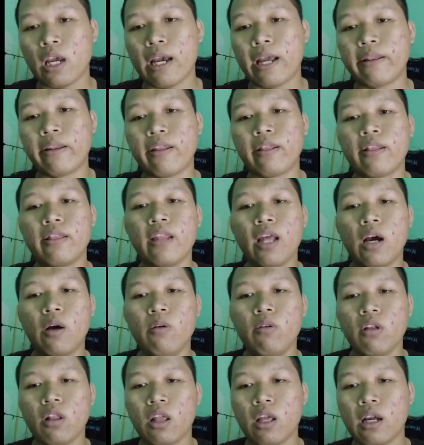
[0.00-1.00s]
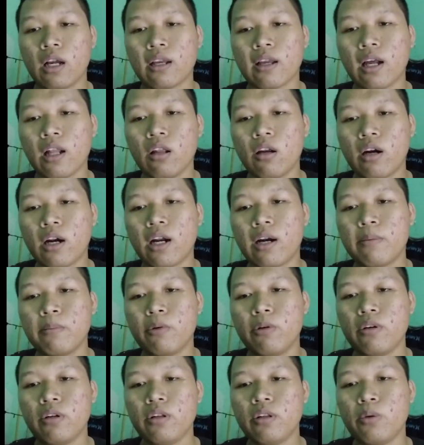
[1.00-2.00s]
And then now, color harmony,